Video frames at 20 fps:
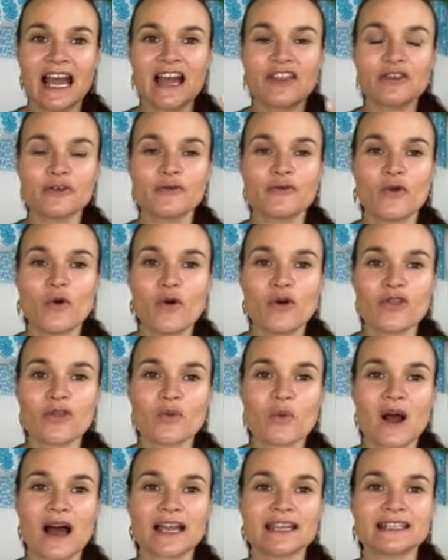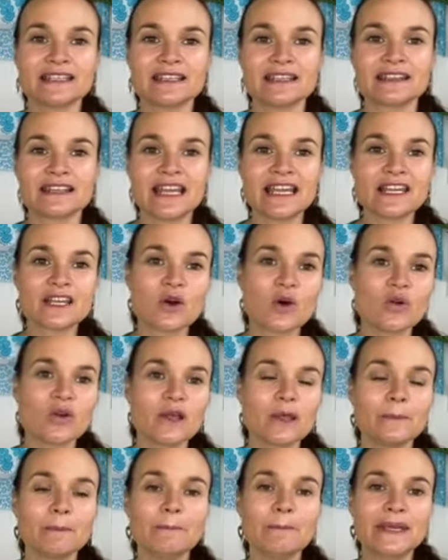And the fourth one, they
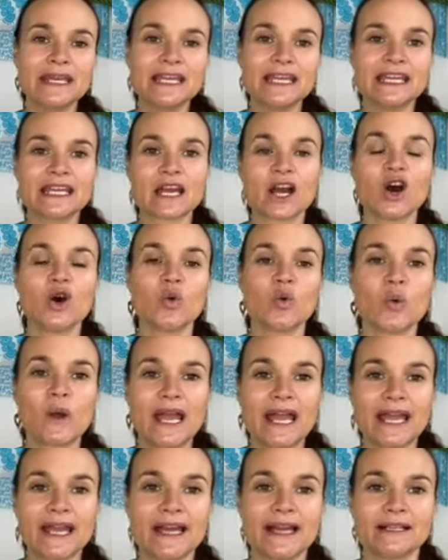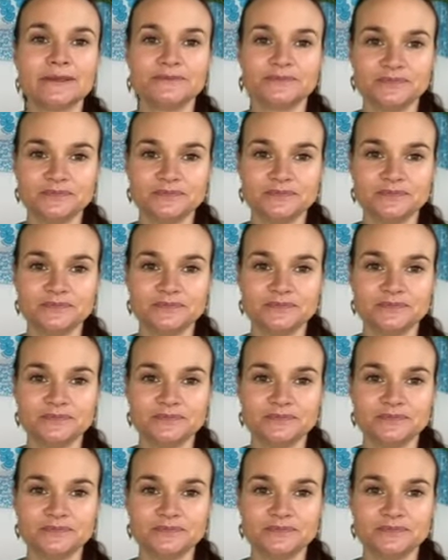call it being aware.